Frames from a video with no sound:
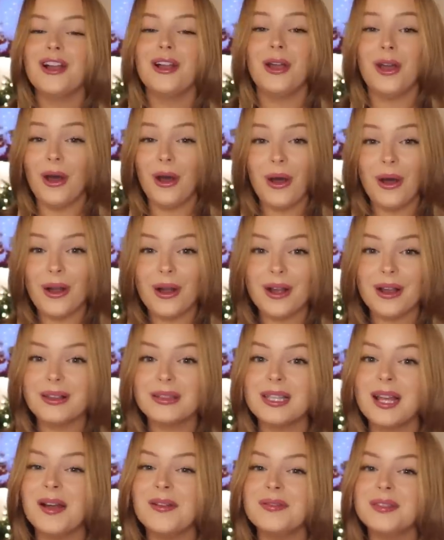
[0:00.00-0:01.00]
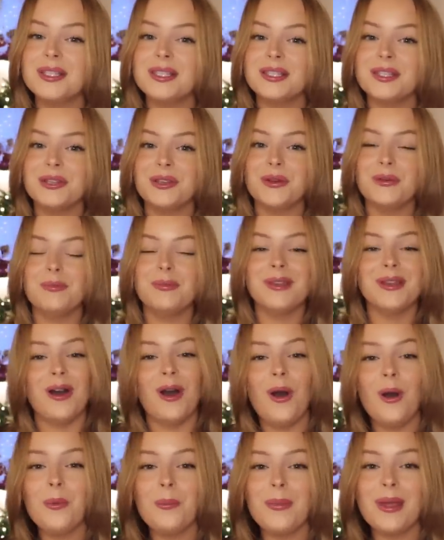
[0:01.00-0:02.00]
cook, loves to be a
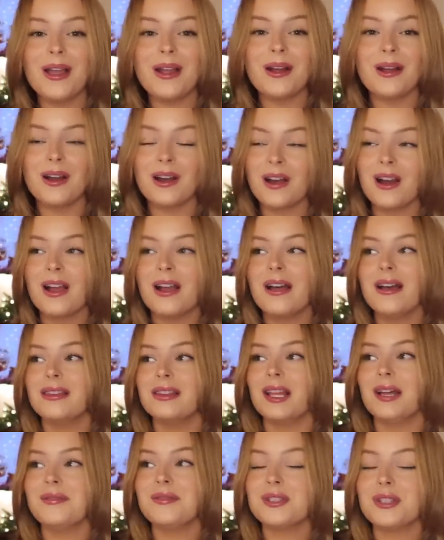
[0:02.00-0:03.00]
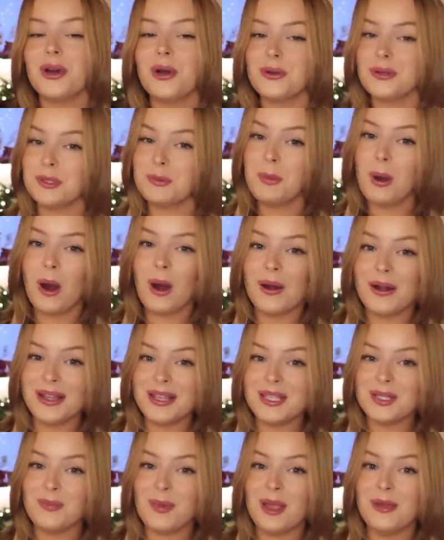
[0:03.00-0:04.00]
homemaker, loves to host
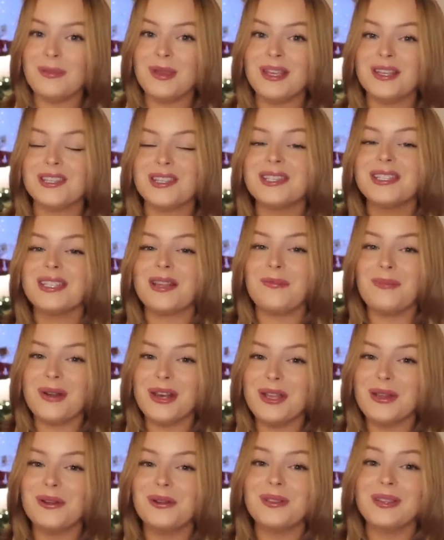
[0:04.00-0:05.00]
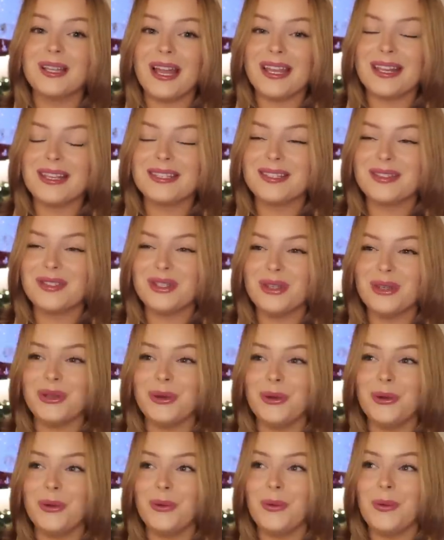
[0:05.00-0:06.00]
parties, maybe just somebody who likes
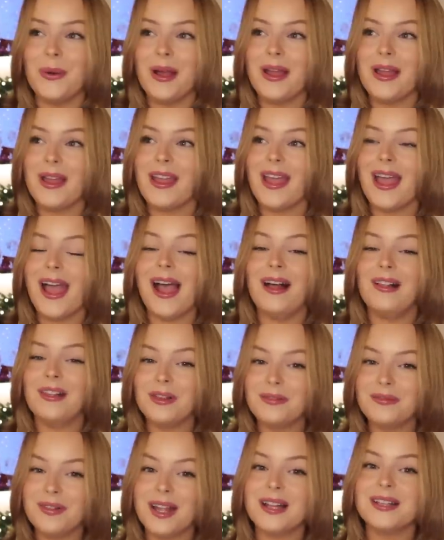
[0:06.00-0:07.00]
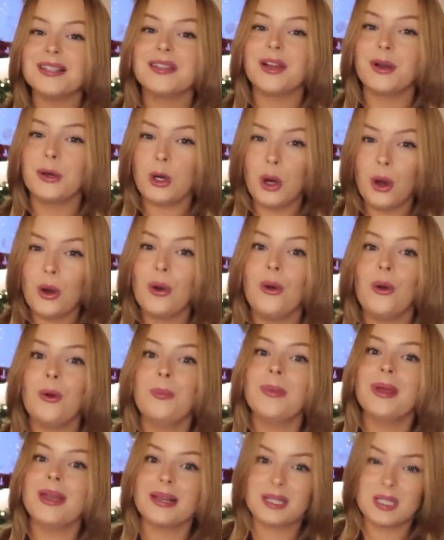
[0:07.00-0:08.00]
to elevate their
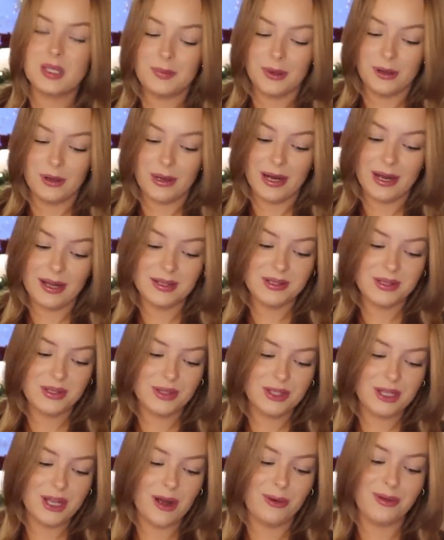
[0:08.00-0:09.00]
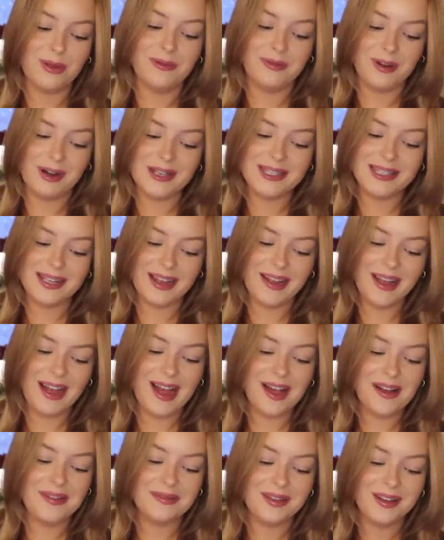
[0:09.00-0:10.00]
home experience. So the first thing I
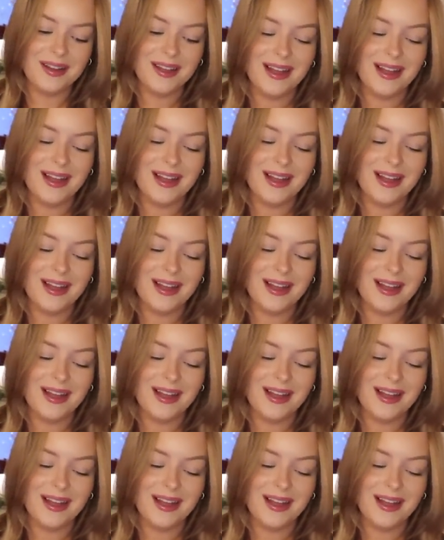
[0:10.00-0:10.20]
have,